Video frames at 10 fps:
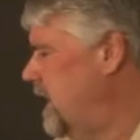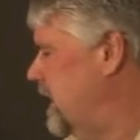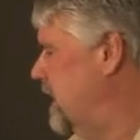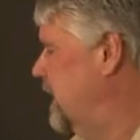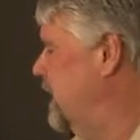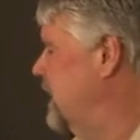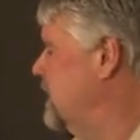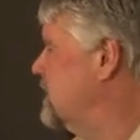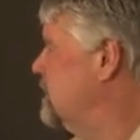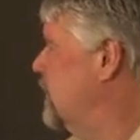that and
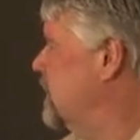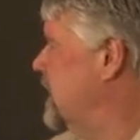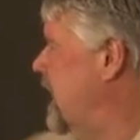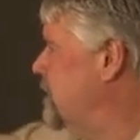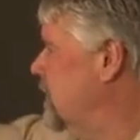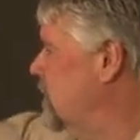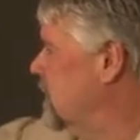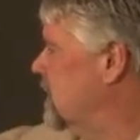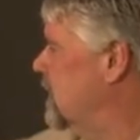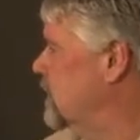then the smoke damper
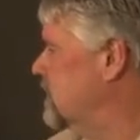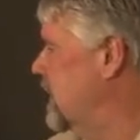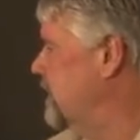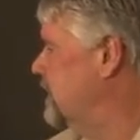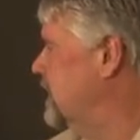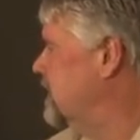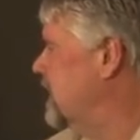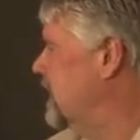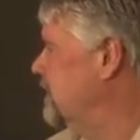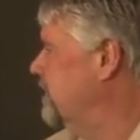will close off the
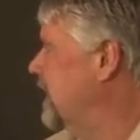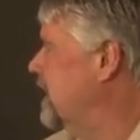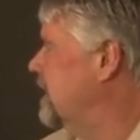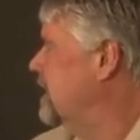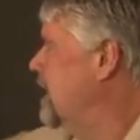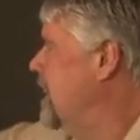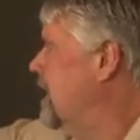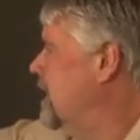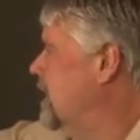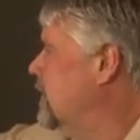entire vent
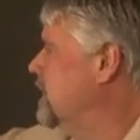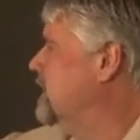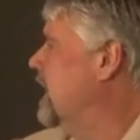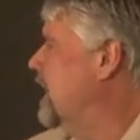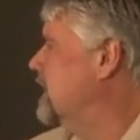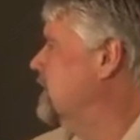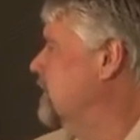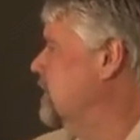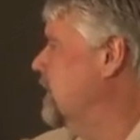uh, or duct or